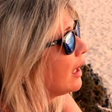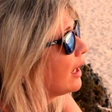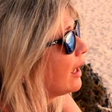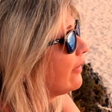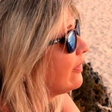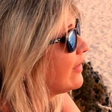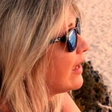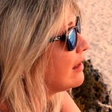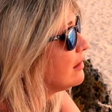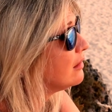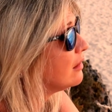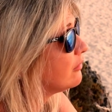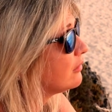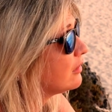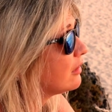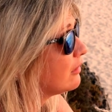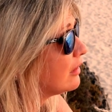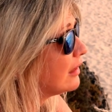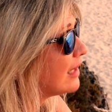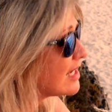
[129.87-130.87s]
And then
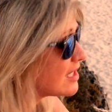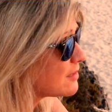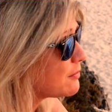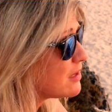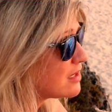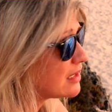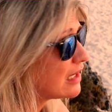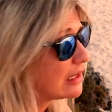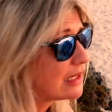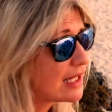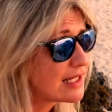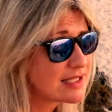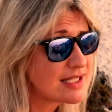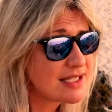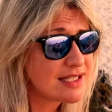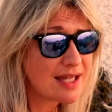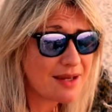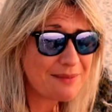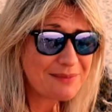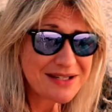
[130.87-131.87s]
the last person I'd like to
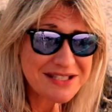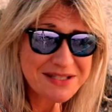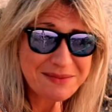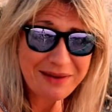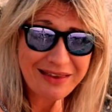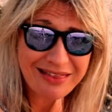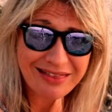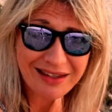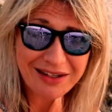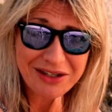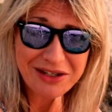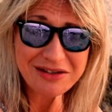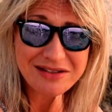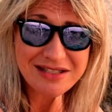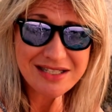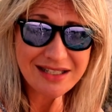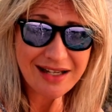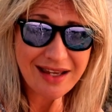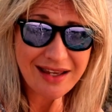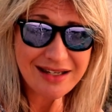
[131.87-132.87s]
say a massive big thank you
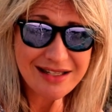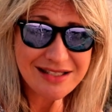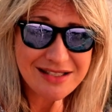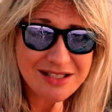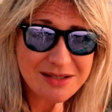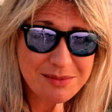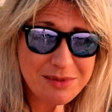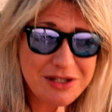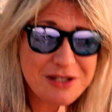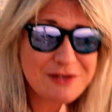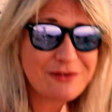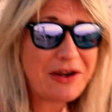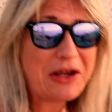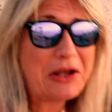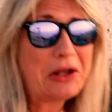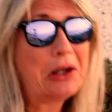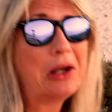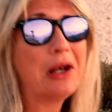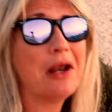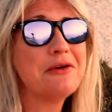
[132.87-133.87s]
today, and it's somebody who's
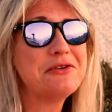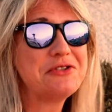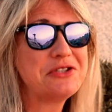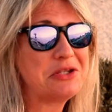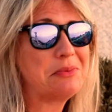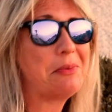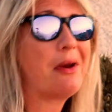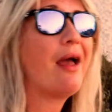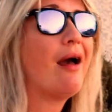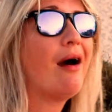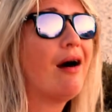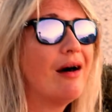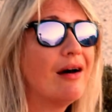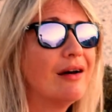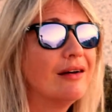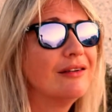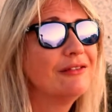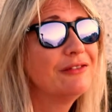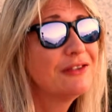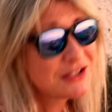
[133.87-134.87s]
very close to my
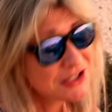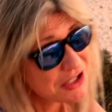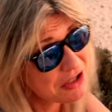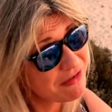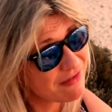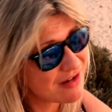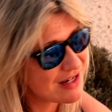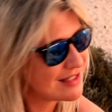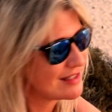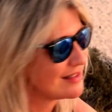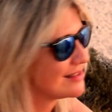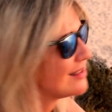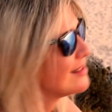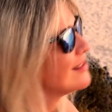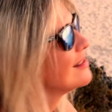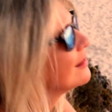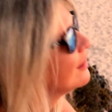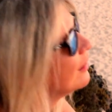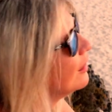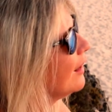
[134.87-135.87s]
heart for two
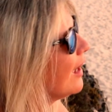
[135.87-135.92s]
reasons.